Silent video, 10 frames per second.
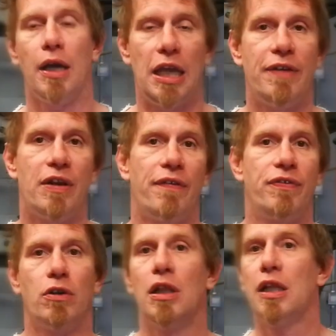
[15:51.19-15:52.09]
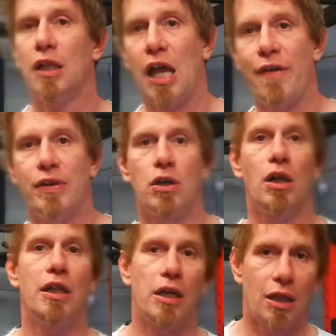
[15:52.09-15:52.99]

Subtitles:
even if you're a little heavy or a little